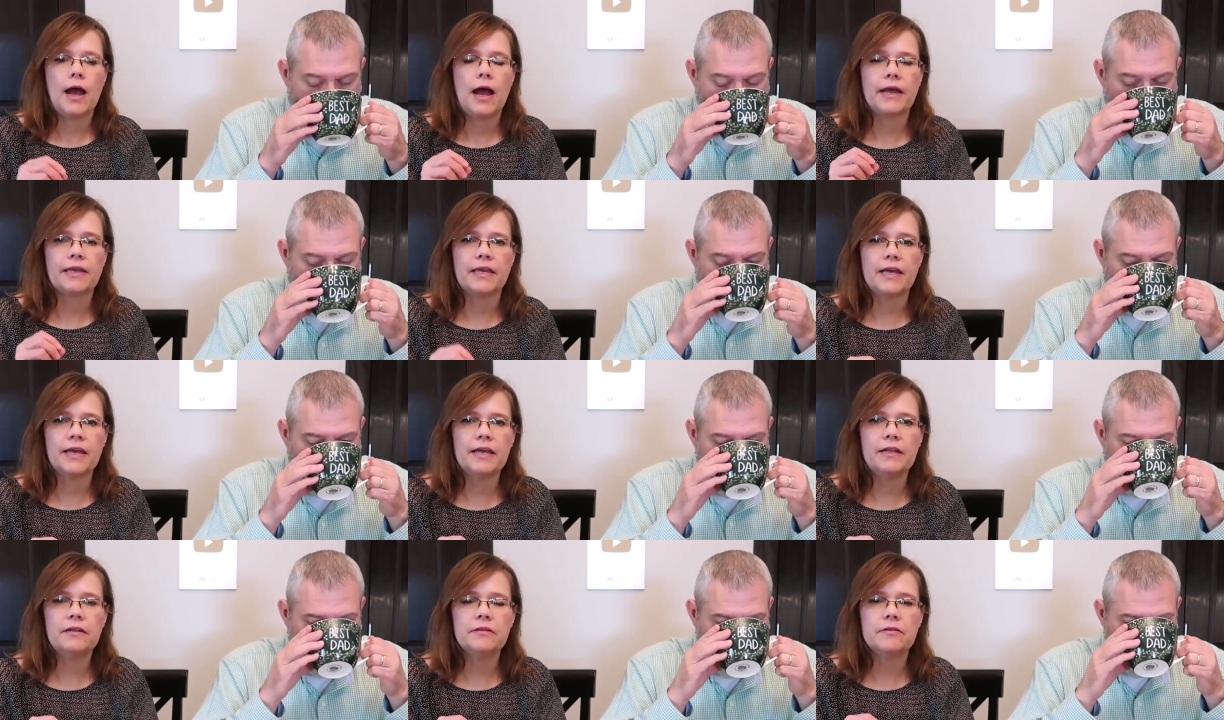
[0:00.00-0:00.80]
Speaker 1: I
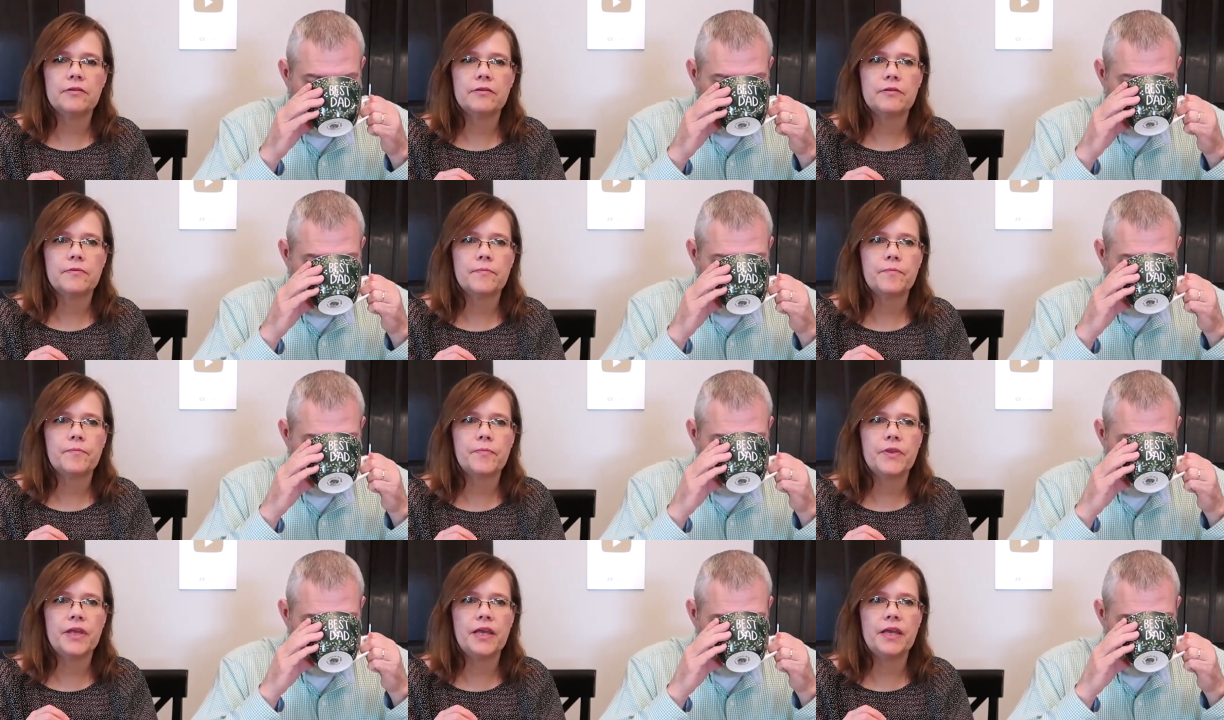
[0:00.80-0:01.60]
get
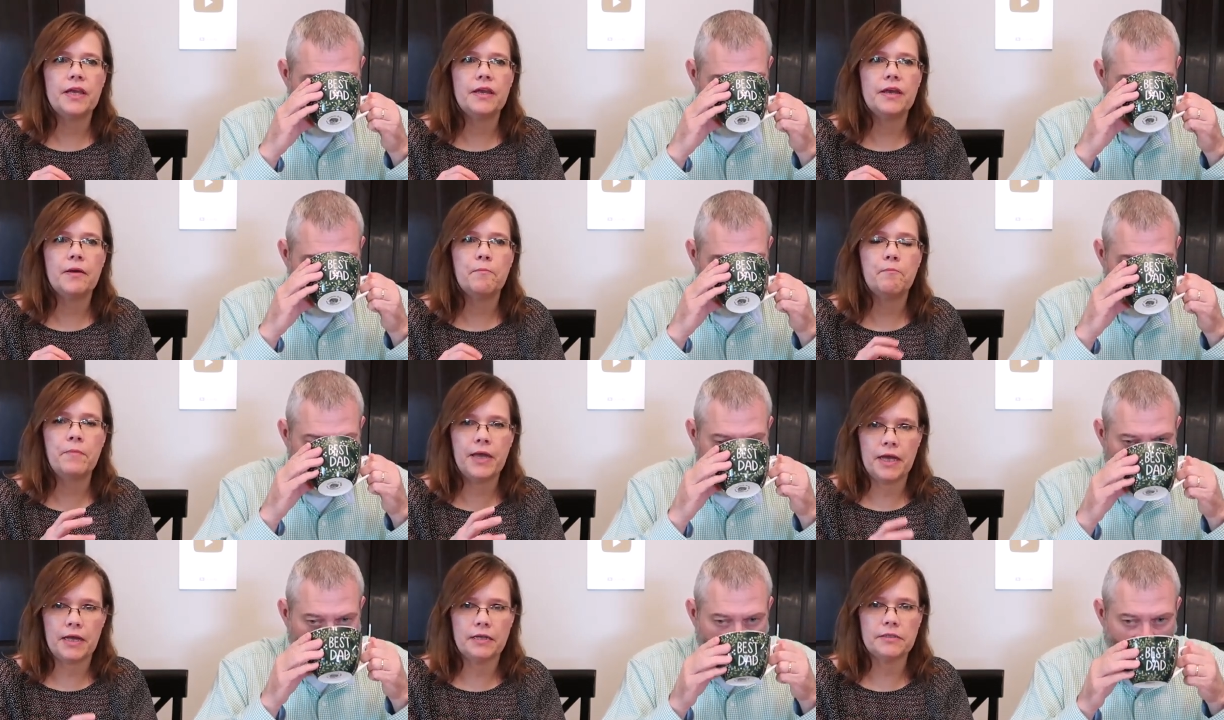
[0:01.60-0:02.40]
the
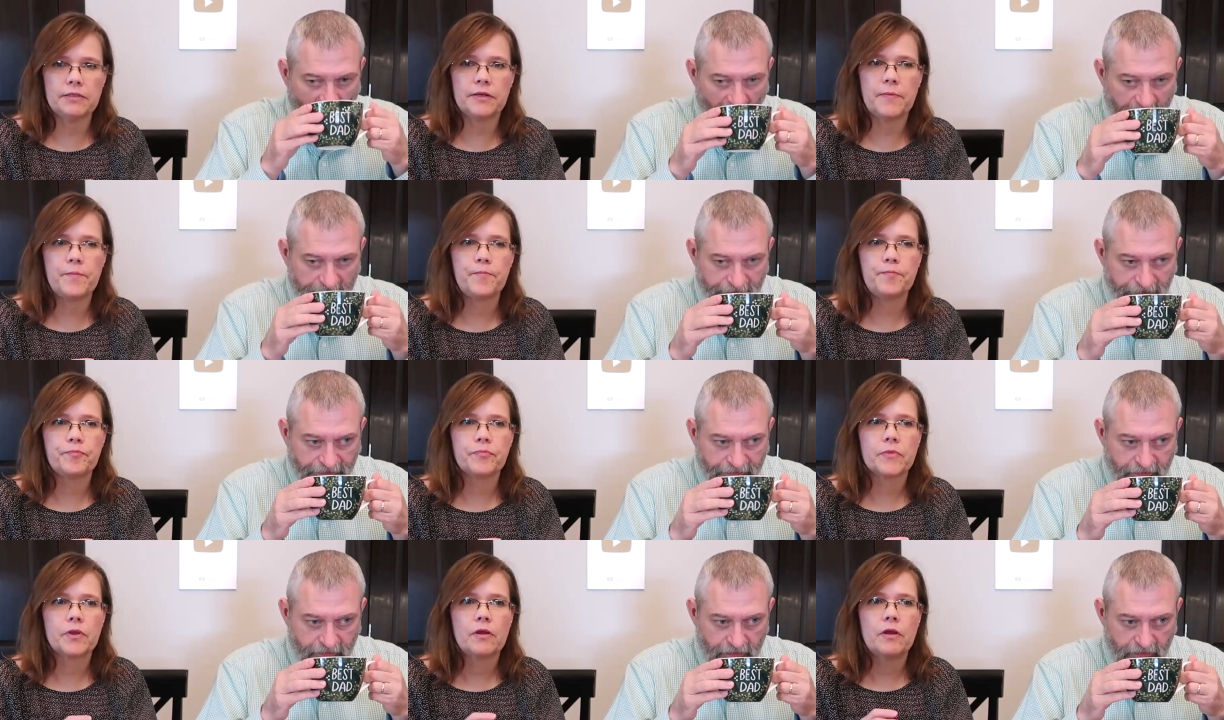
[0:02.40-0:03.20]
mint,
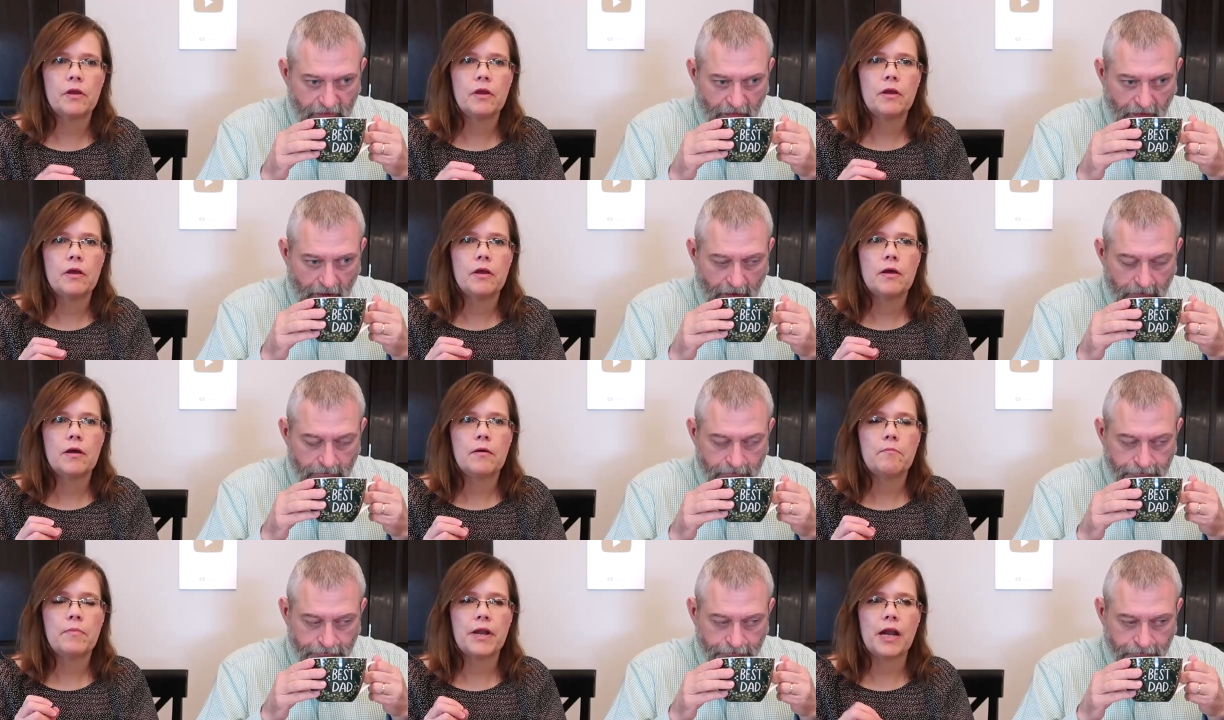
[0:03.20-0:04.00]

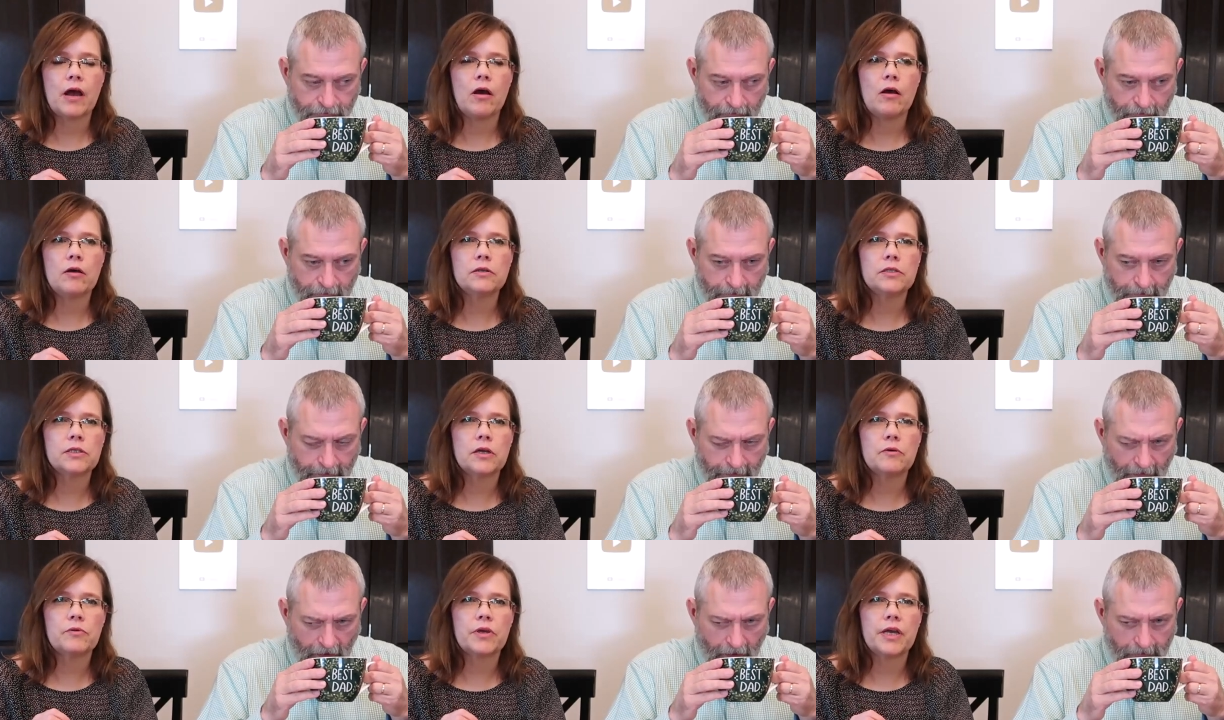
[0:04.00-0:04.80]
but I
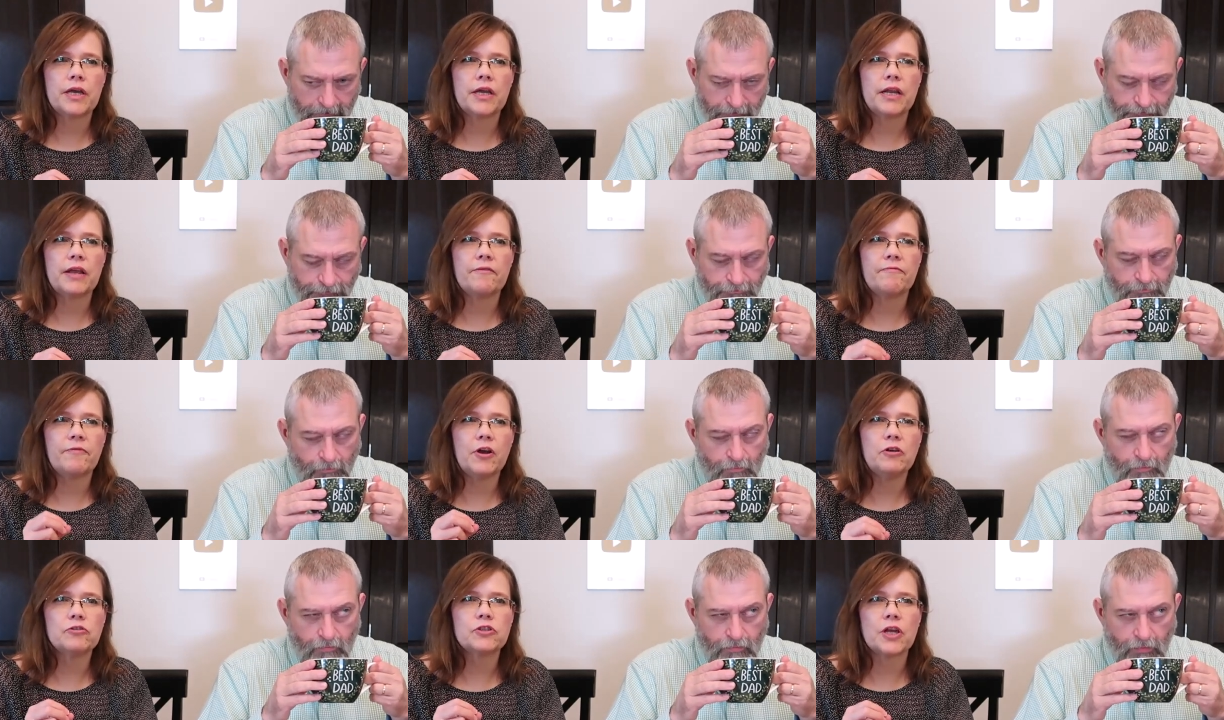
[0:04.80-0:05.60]
also get, at
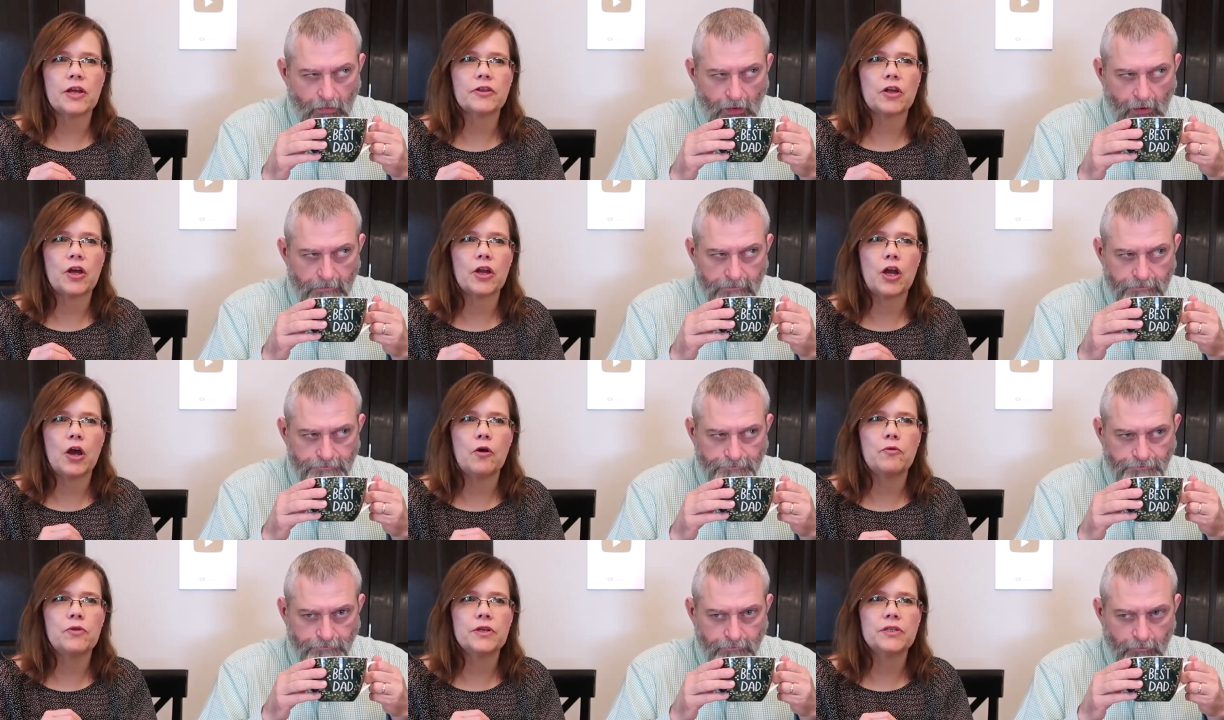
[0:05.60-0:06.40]
first I thought,
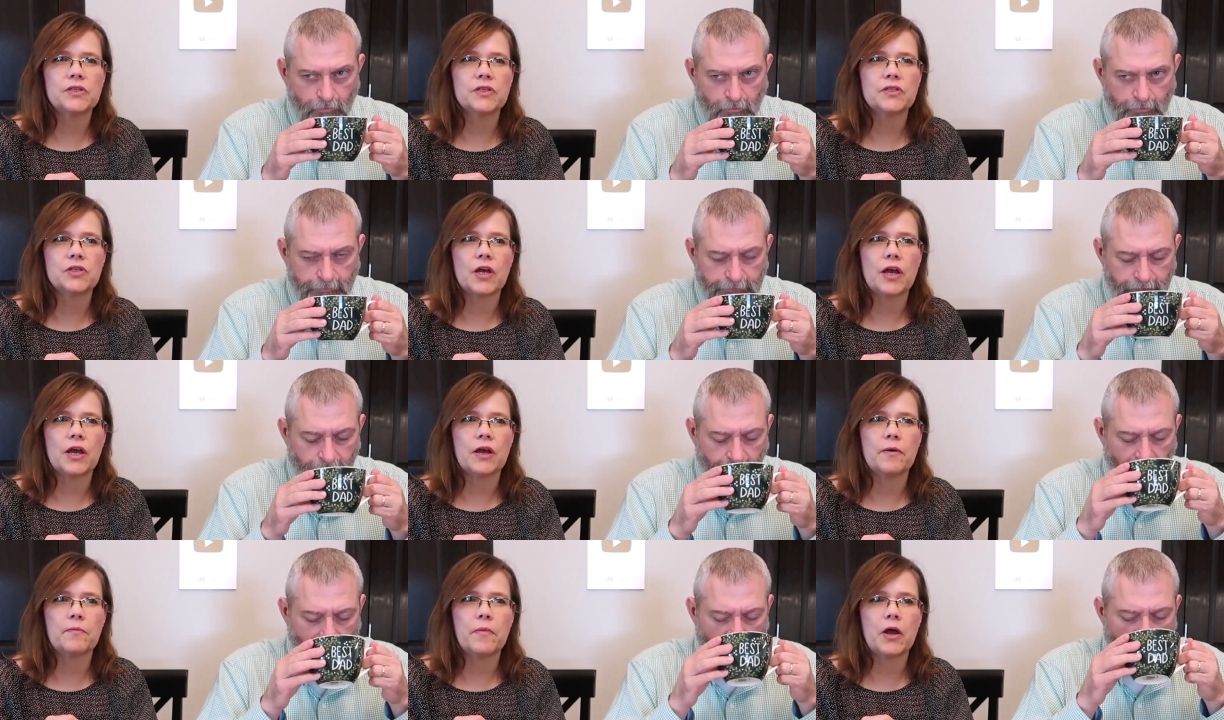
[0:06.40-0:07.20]
oh, this is
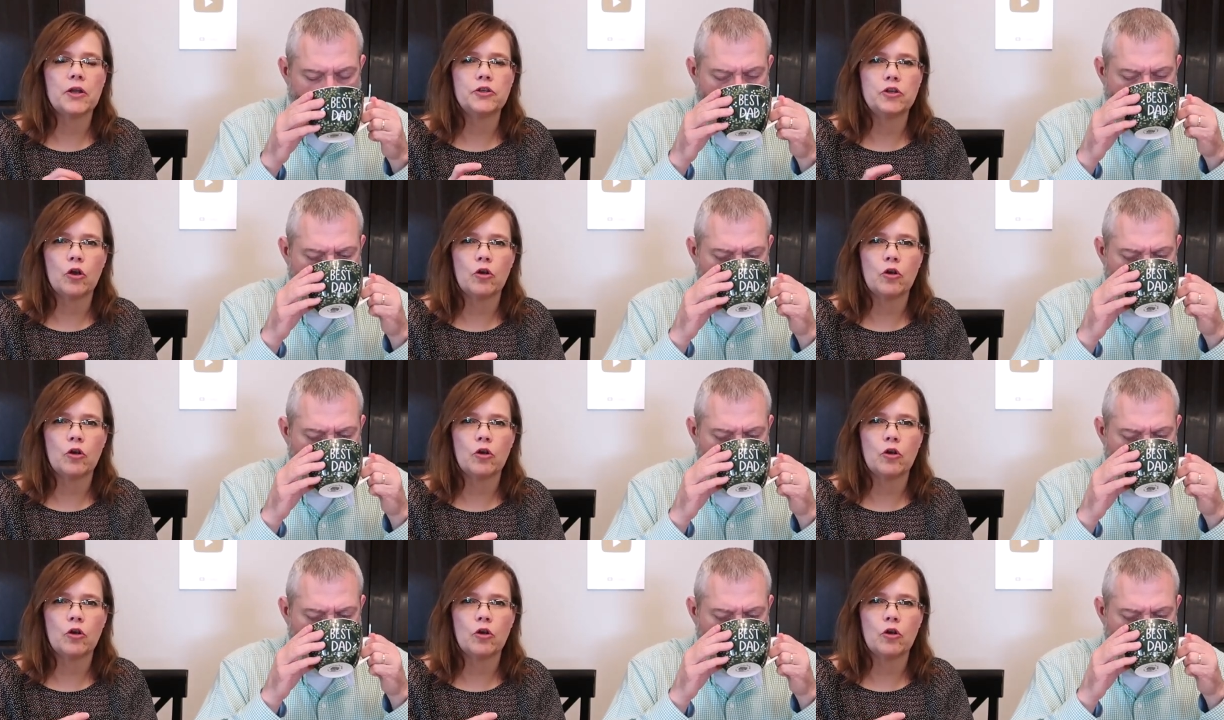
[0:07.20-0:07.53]
a, a